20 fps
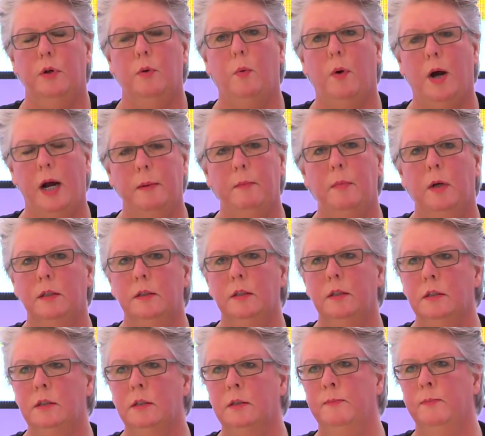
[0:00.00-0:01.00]
wine
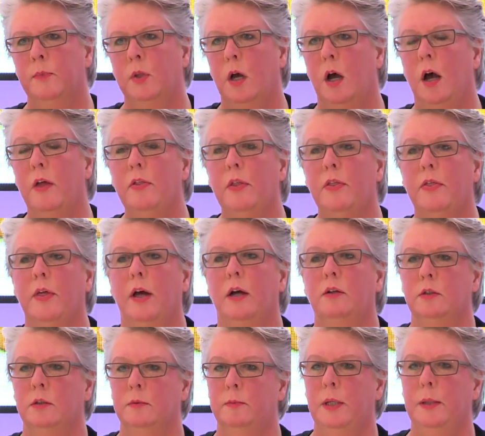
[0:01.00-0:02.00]
bottles.
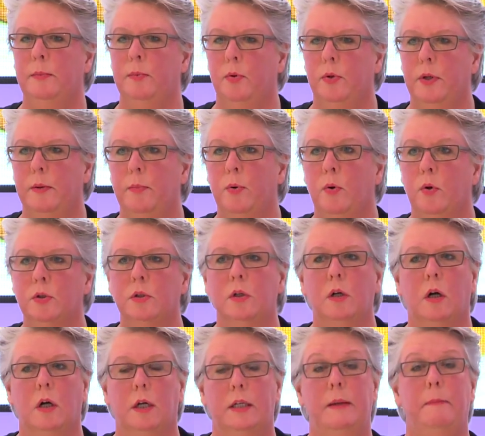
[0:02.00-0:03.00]
100,000 people in
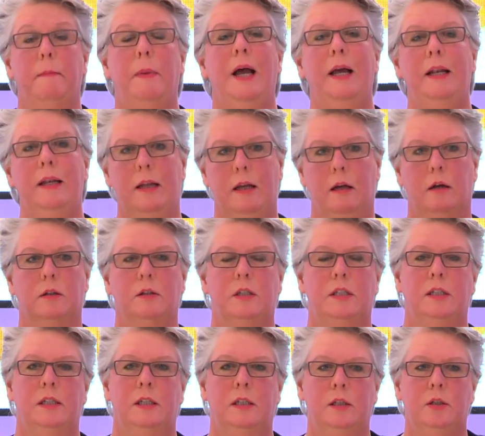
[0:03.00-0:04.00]
Portugal are depending on
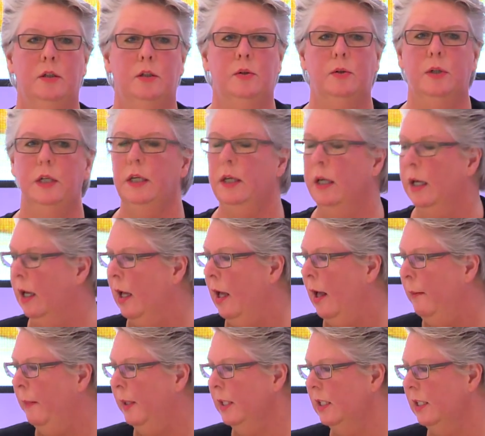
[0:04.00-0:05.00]
this industry.
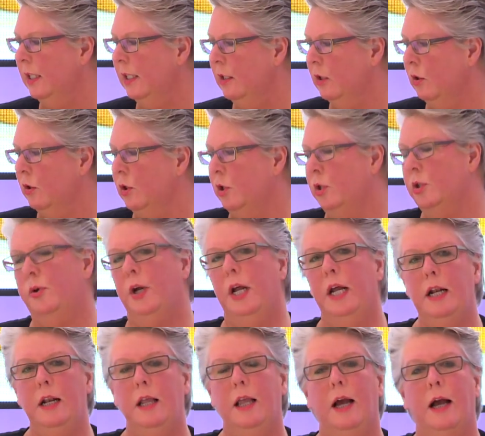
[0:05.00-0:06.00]
But since
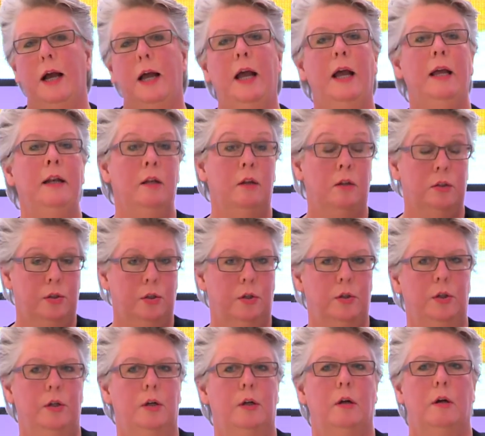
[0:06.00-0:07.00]
Australia and also
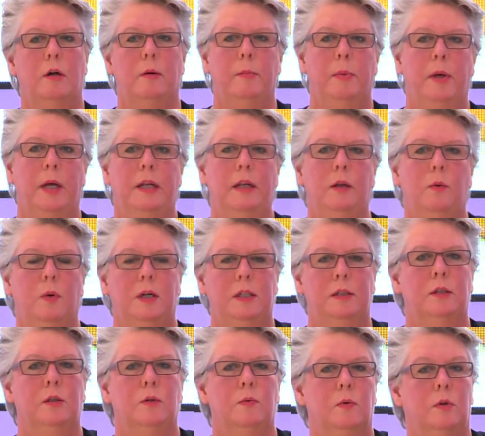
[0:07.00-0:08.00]
Europe and the
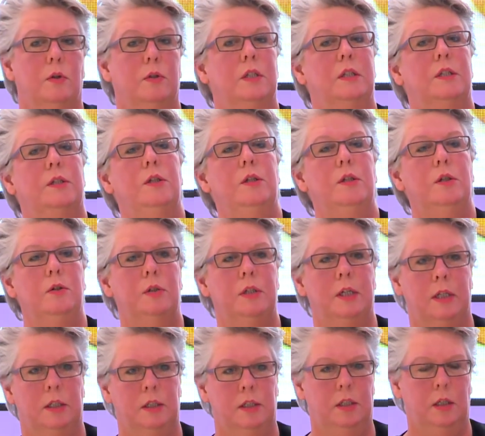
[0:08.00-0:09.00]
Western world is
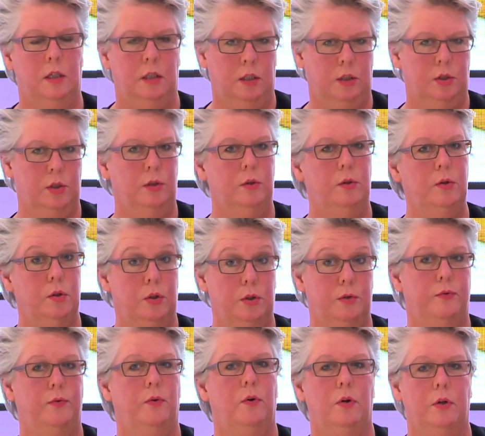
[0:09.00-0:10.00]
using screws
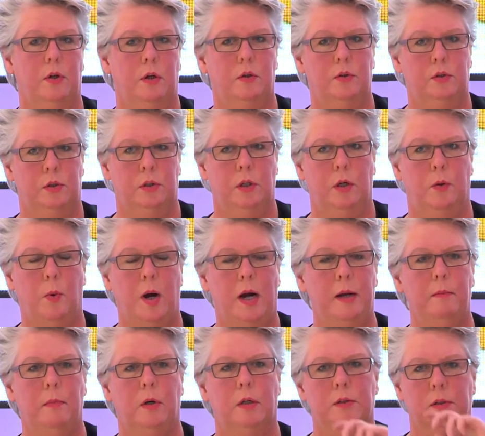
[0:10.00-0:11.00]
for those
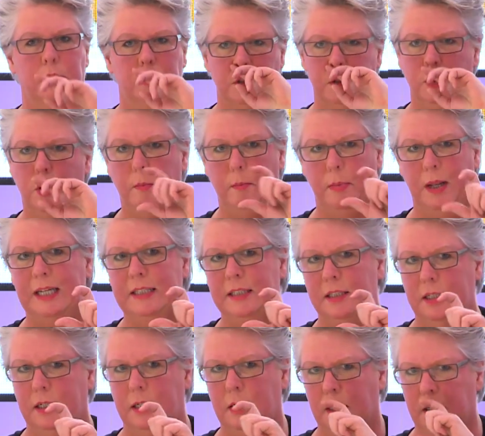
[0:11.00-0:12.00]
wine bottles or
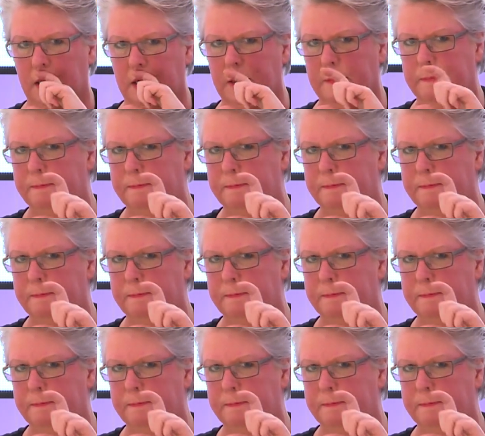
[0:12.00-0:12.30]
plastic